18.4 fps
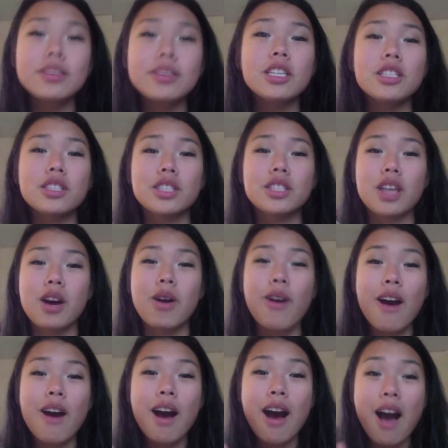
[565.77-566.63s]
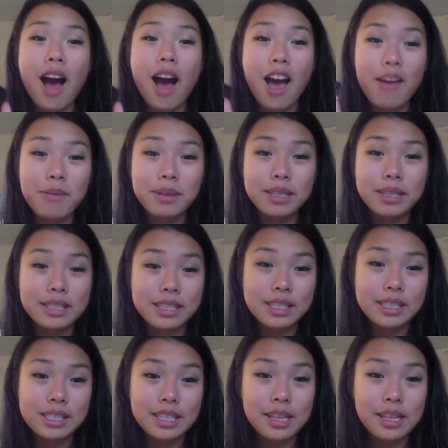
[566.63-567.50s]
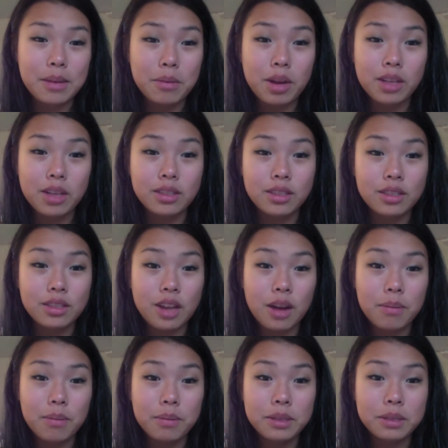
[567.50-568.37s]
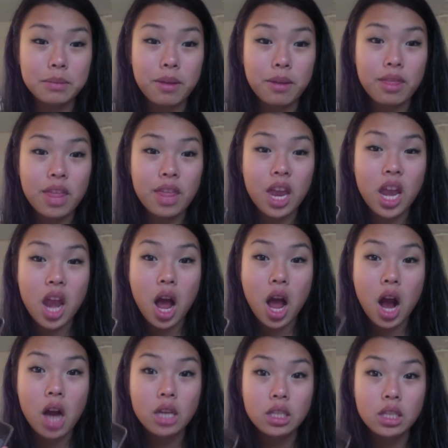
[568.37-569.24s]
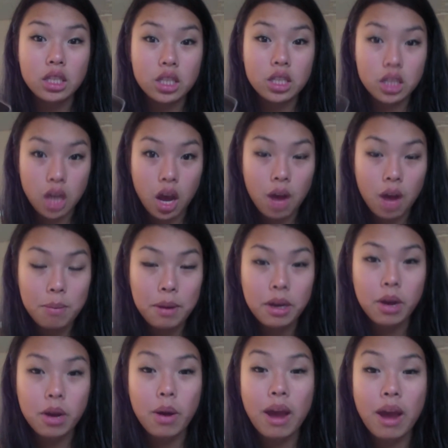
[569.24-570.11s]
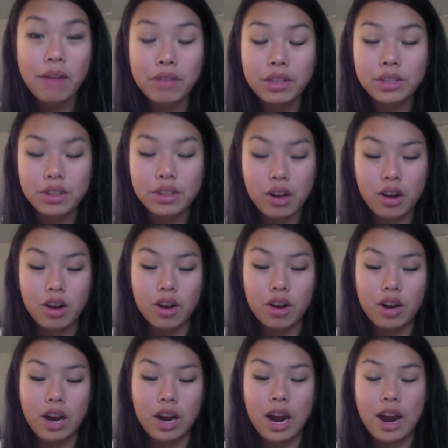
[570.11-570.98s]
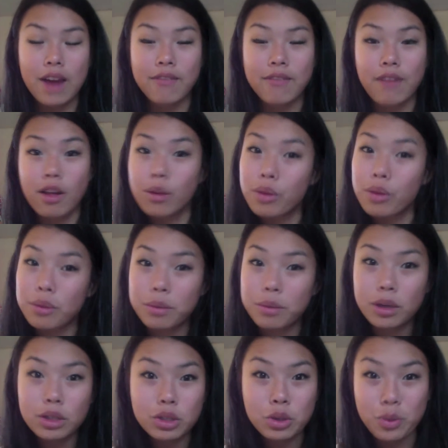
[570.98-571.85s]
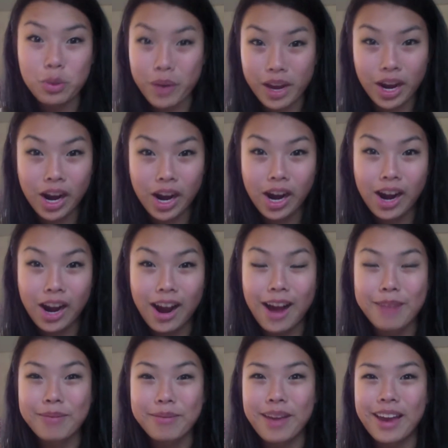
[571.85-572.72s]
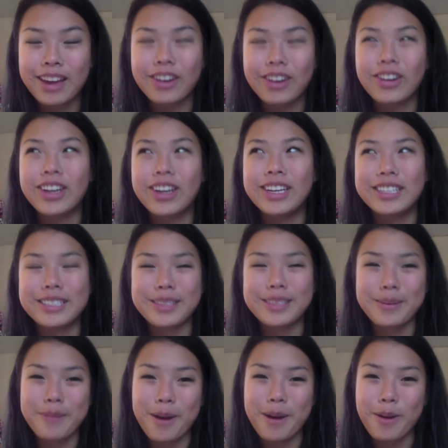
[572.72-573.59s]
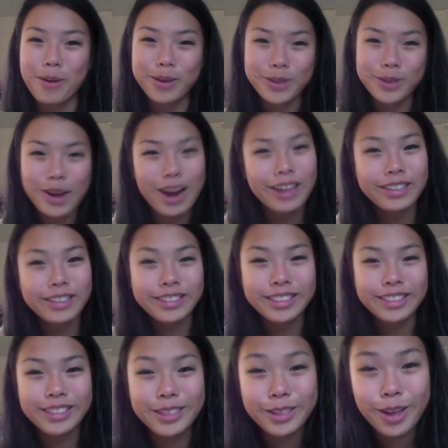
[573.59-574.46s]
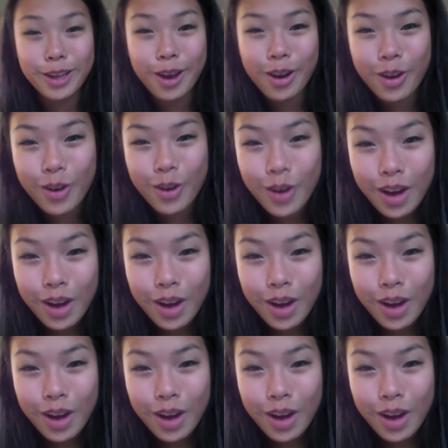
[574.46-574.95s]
So I've been listening to them non-stop this month. Non-stop. I know every song. I follow them on Twitter. I'm like crazy about One Direction, so